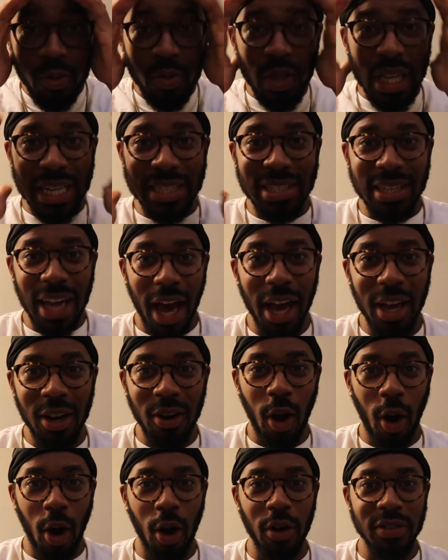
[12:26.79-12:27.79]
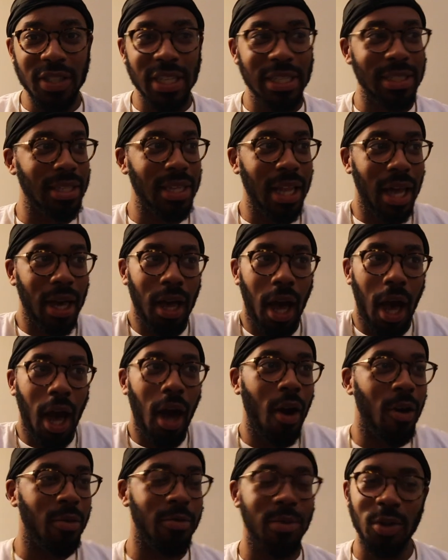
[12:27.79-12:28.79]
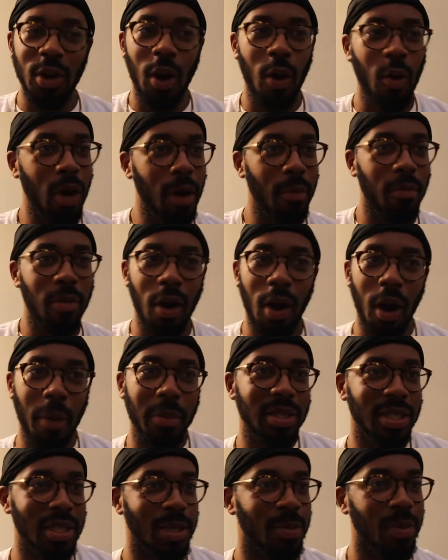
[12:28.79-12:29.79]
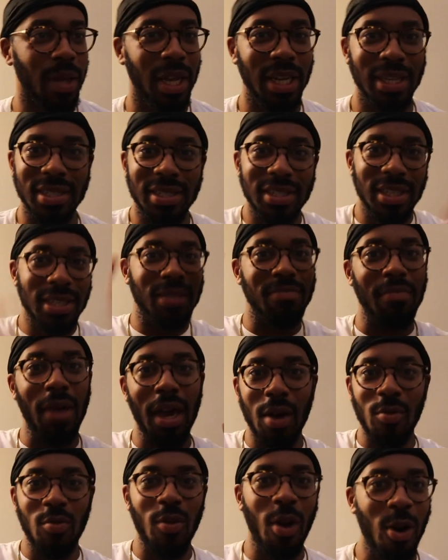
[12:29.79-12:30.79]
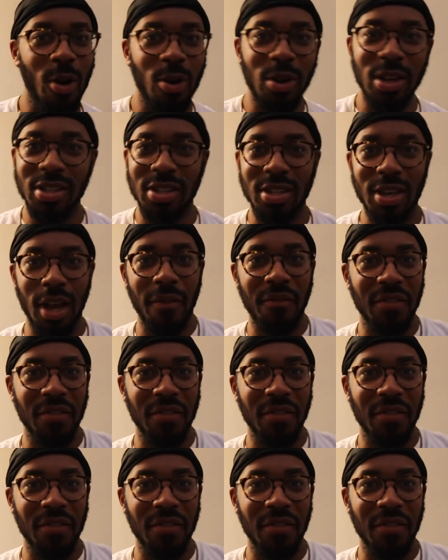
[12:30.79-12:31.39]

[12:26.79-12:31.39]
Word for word: through the entire offseason like, you know what, bro, I'm going to just play the 6-man role this year.